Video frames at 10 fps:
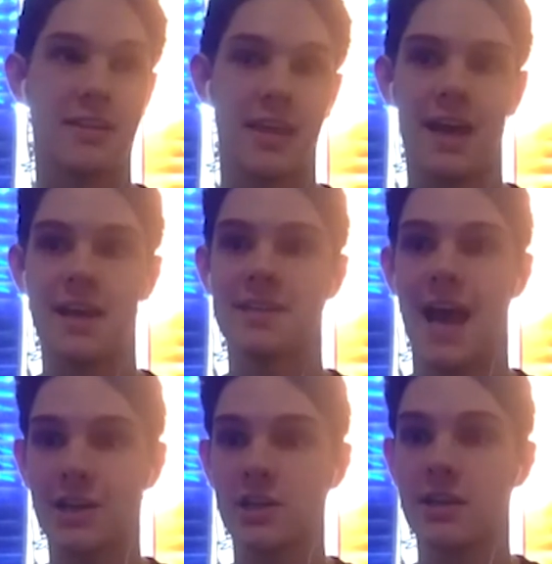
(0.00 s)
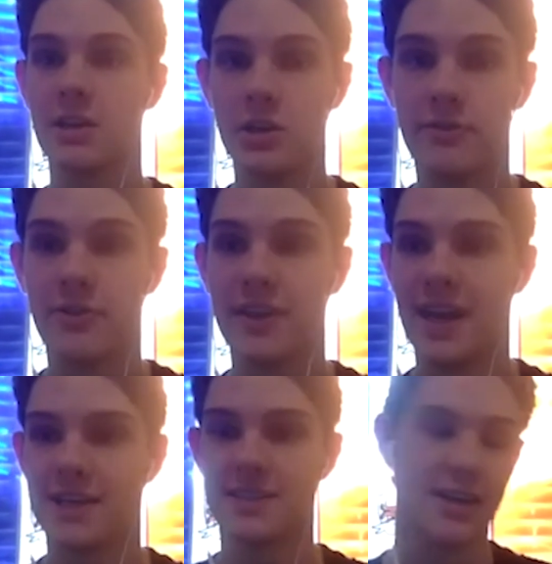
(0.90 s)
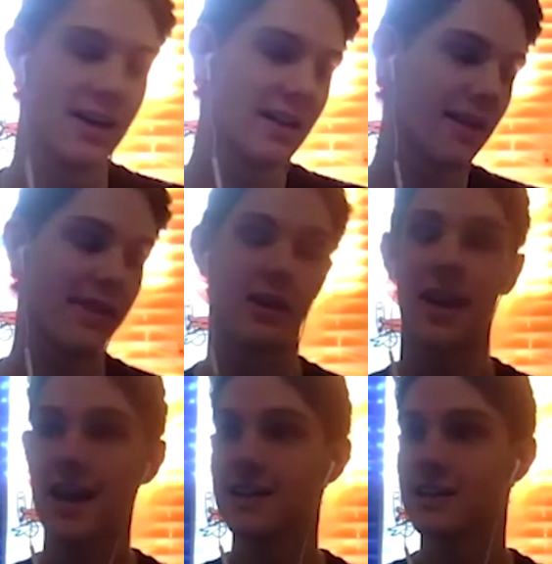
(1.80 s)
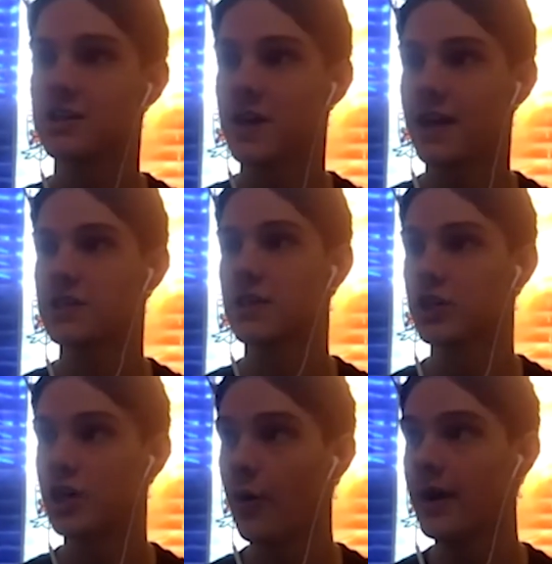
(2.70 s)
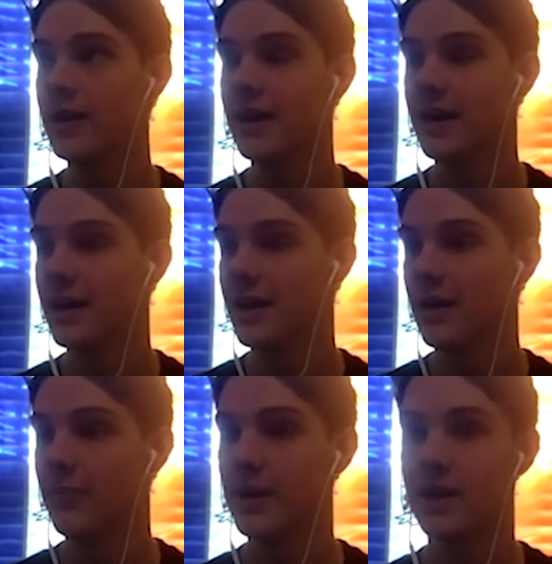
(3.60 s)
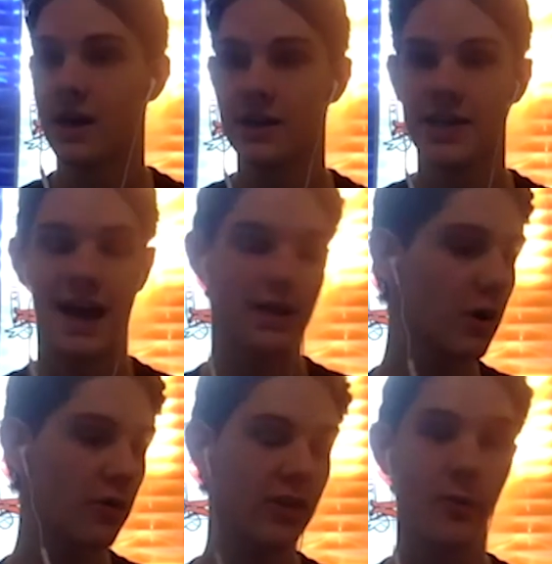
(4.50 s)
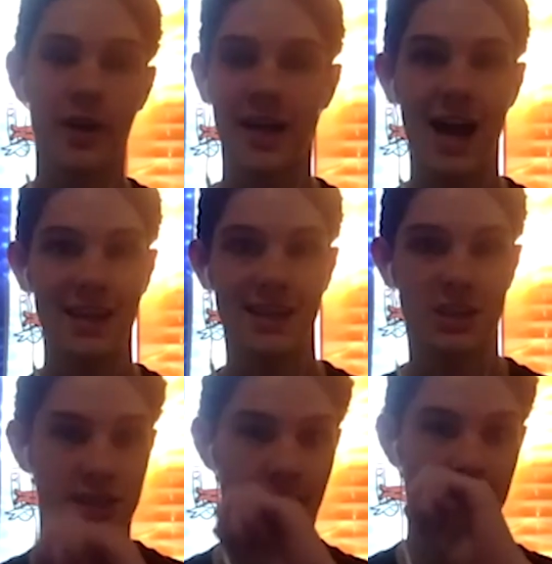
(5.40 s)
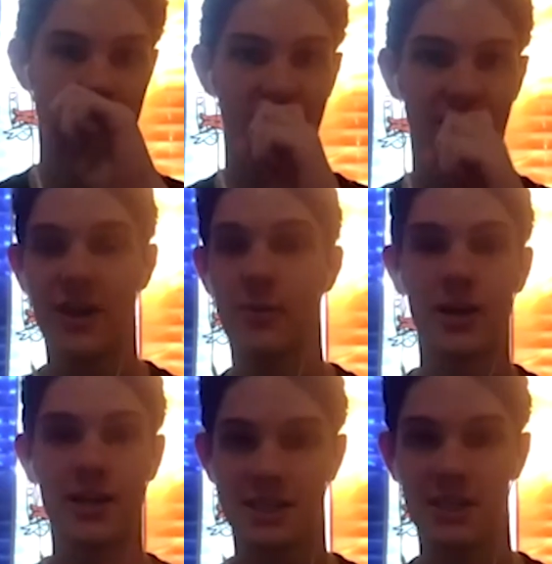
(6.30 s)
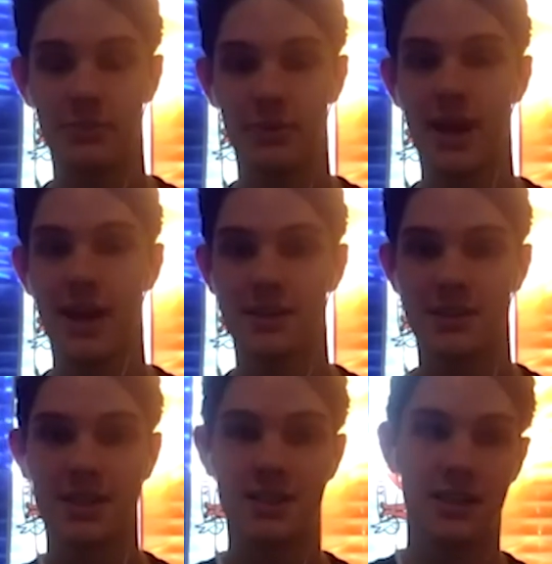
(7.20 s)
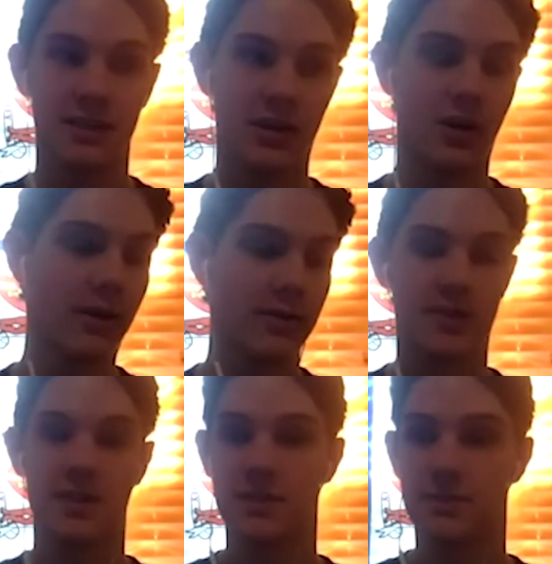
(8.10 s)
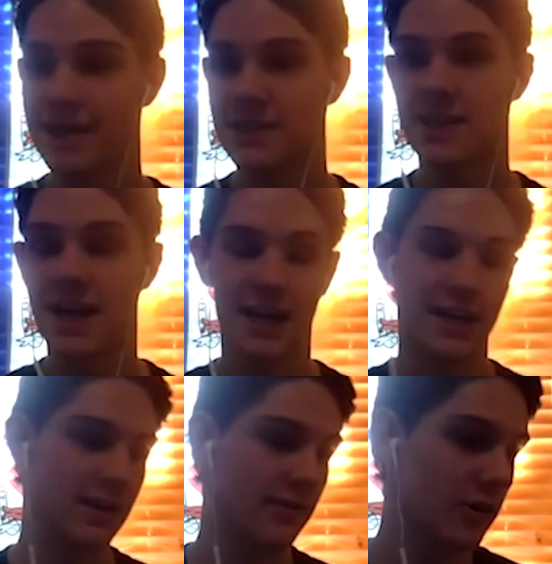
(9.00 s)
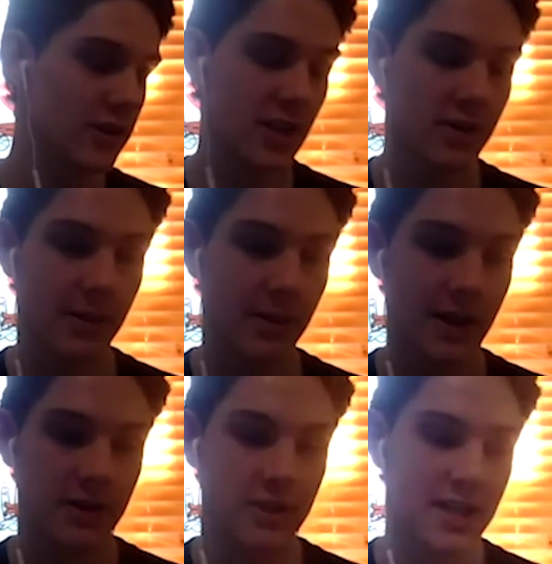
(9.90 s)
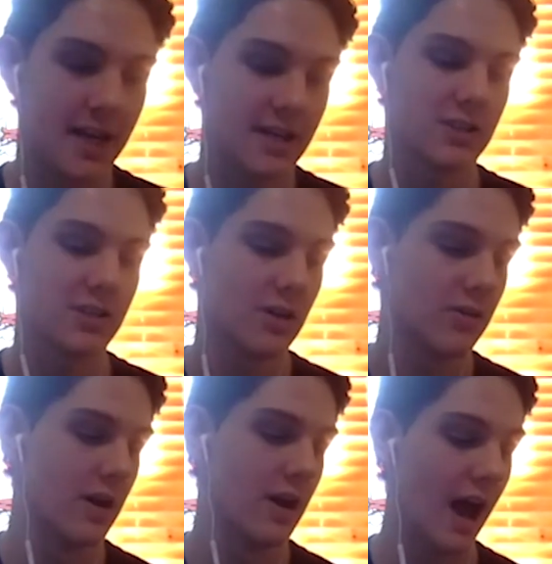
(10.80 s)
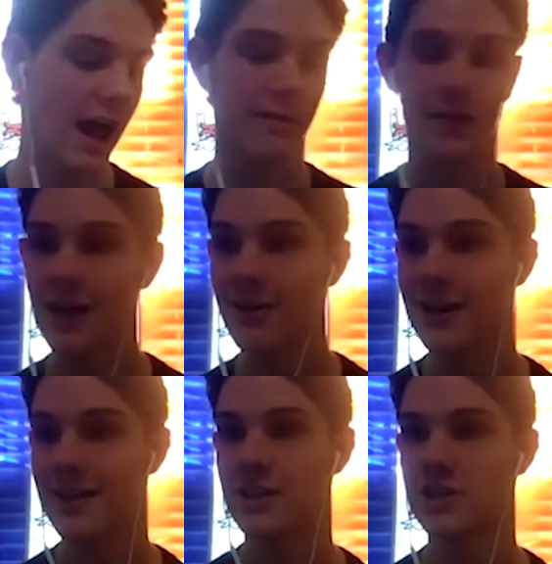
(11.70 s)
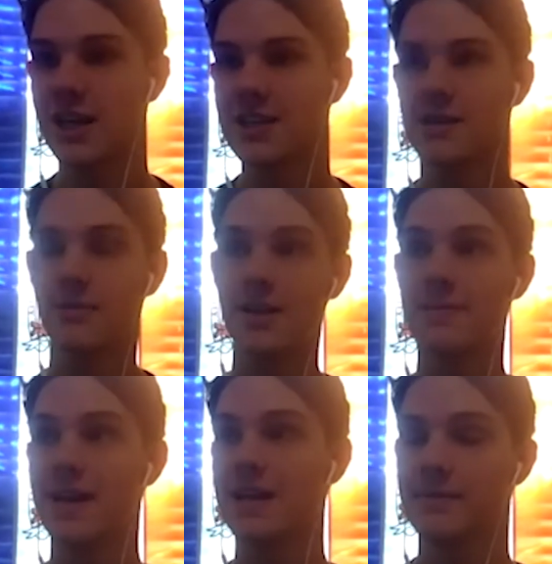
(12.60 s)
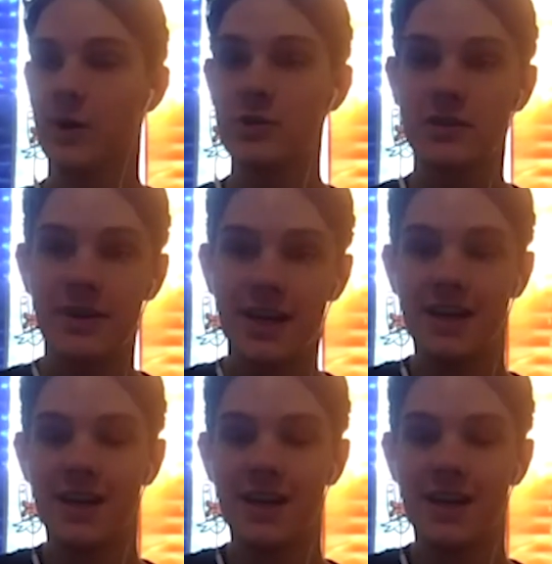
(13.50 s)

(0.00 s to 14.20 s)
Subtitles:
that it's actually good for the Nets that they're getting this chance to show it, because I don't know if they would have gotten this chance if they would have continued playing the season, if Spence stayed in, if all these other players stayed in. So I'm glad they're getting that chance, and I'm glad they're making the most of it.